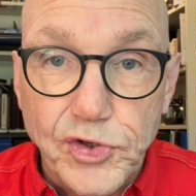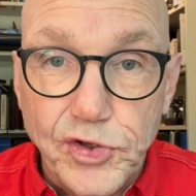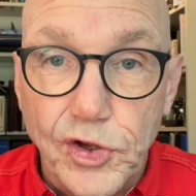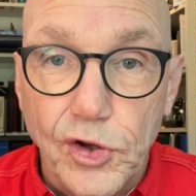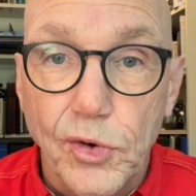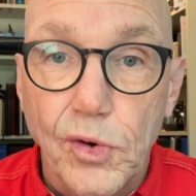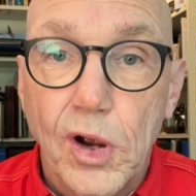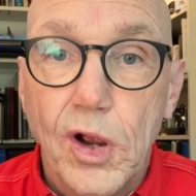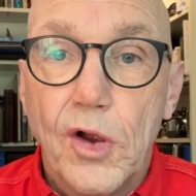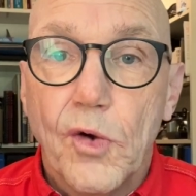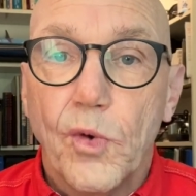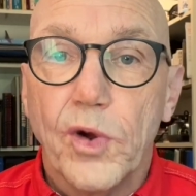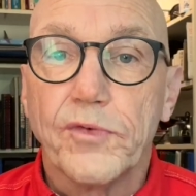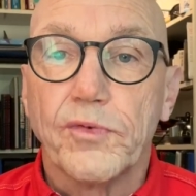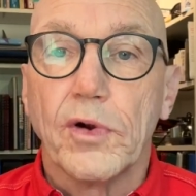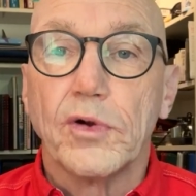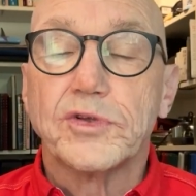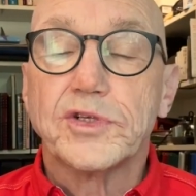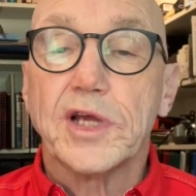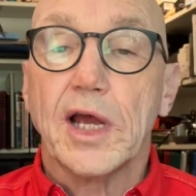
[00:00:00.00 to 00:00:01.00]
to with
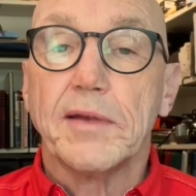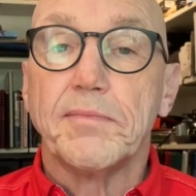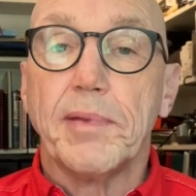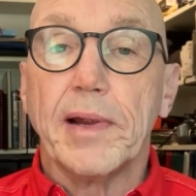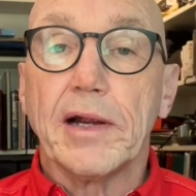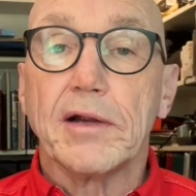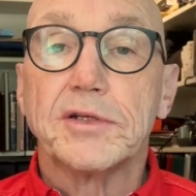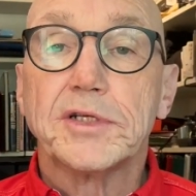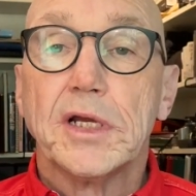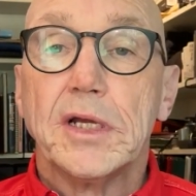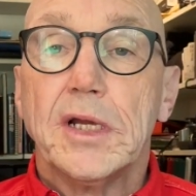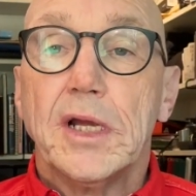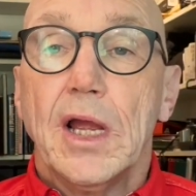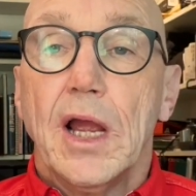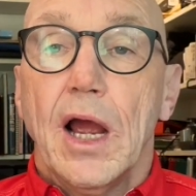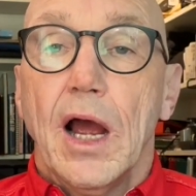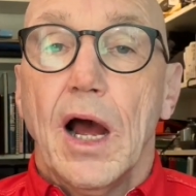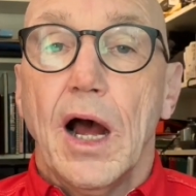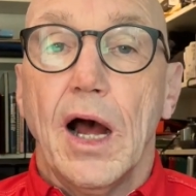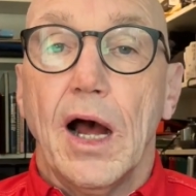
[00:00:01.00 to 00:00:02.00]
roadside bears.
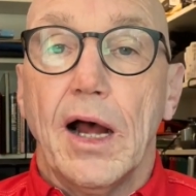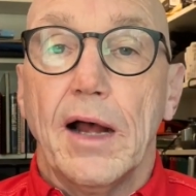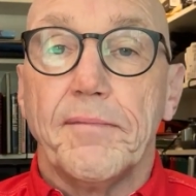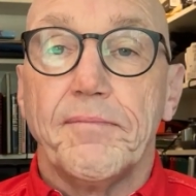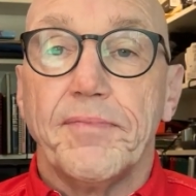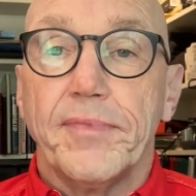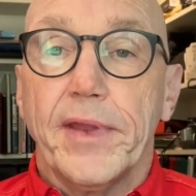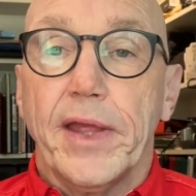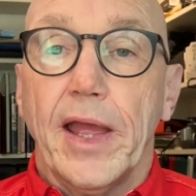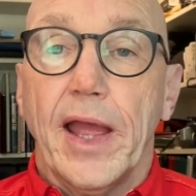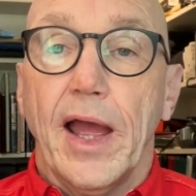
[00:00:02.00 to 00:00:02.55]
I